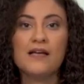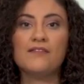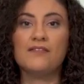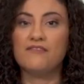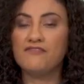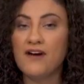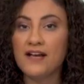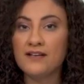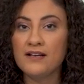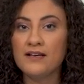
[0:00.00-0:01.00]
and then
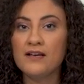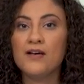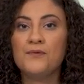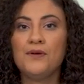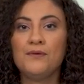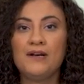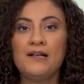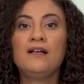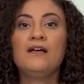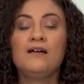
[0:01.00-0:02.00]
finally we
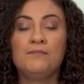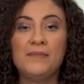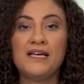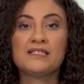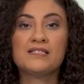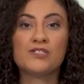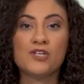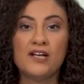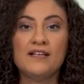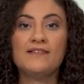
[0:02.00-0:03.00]
will mix
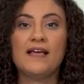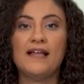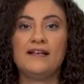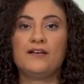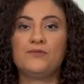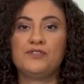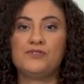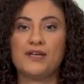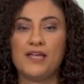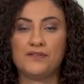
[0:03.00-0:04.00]
solid and liquid
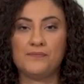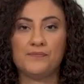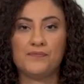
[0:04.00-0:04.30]
together.